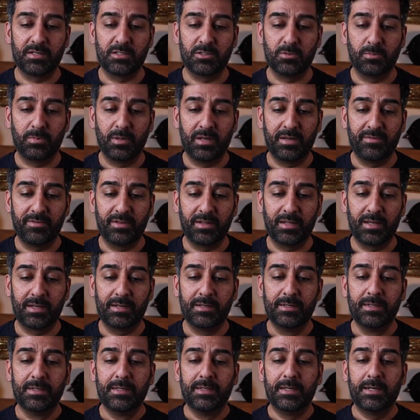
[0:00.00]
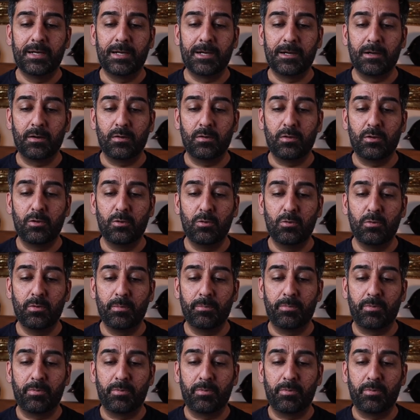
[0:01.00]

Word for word: I do believe in that. Uh, you